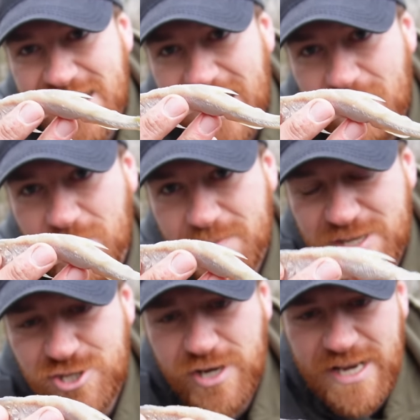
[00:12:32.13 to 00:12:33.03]
I'm going to be
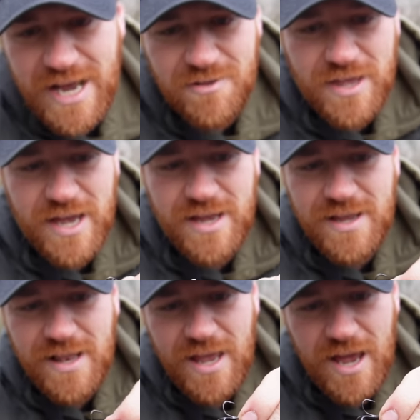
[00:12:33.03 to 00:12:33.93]
chucking out there
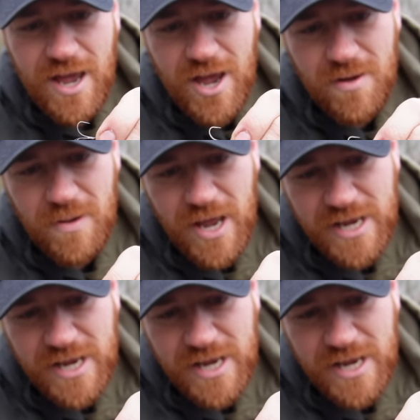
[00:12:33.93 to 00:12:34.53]
um,